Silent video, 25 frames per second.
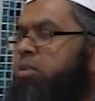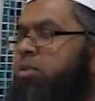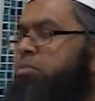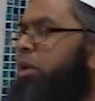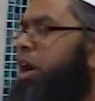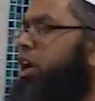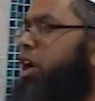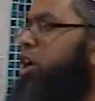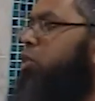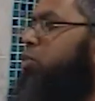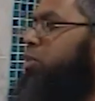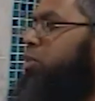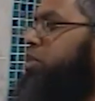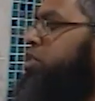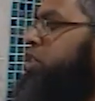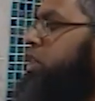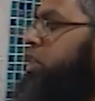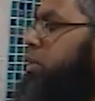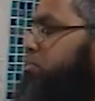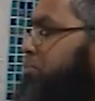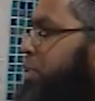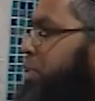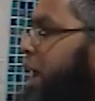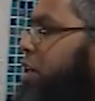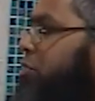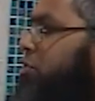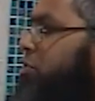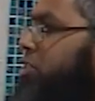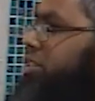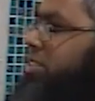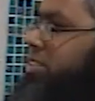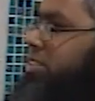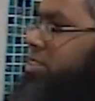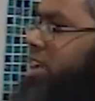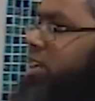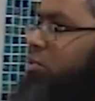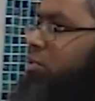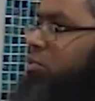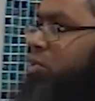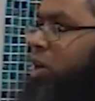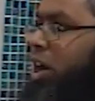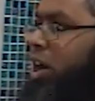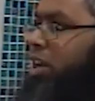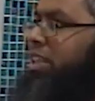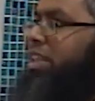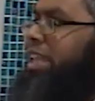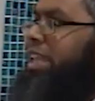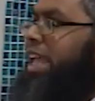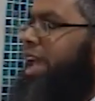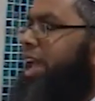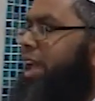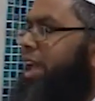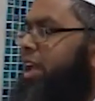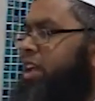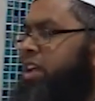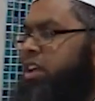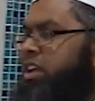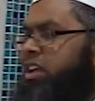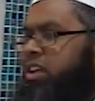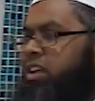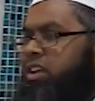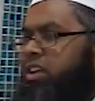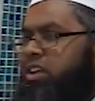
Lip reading: But I know with some parents, they want their